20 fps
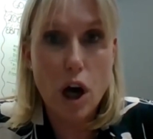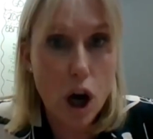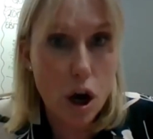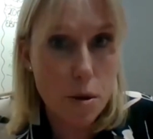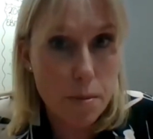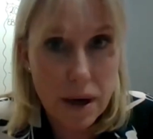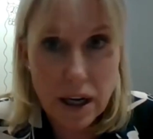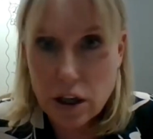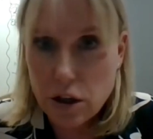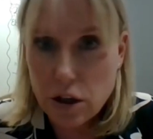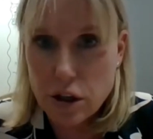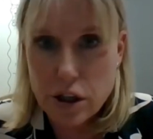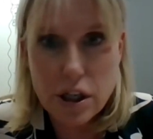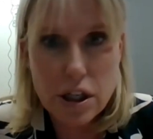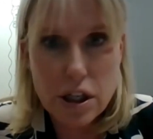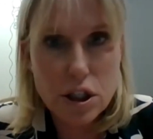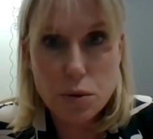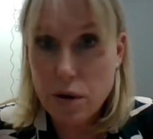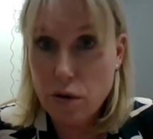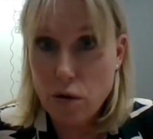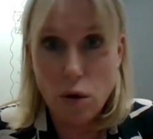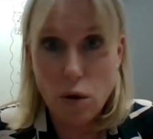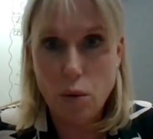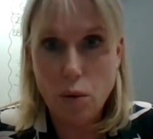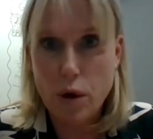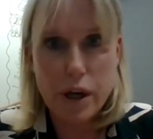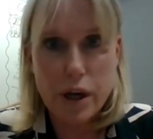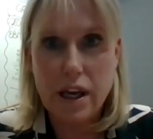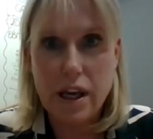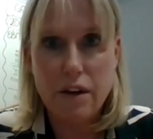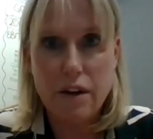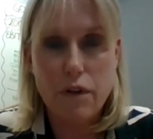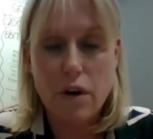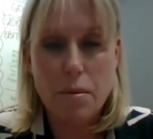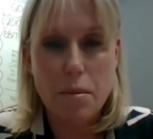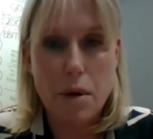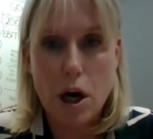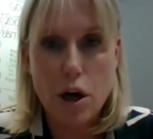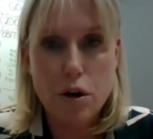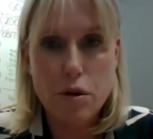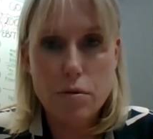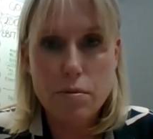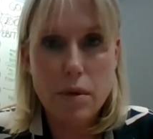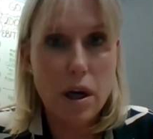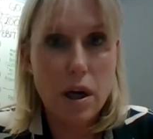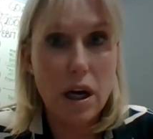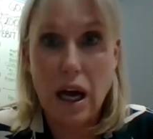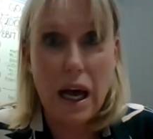oh my goodness, we're all working from home.